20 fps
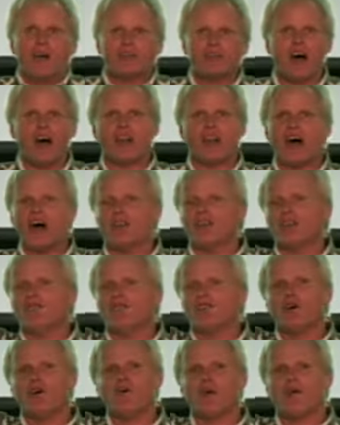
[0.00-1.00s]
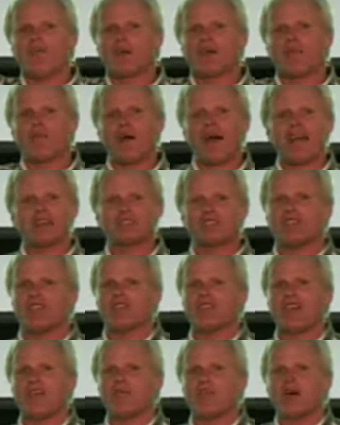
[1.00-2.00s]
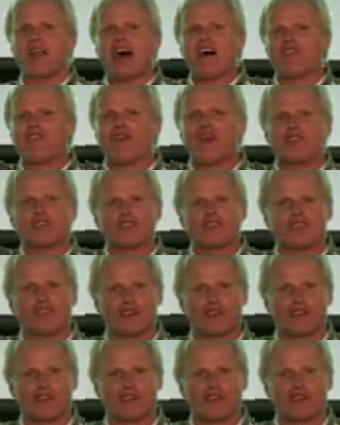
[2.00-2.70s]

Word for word: God, I don't even know where the capacity came, but I thank you.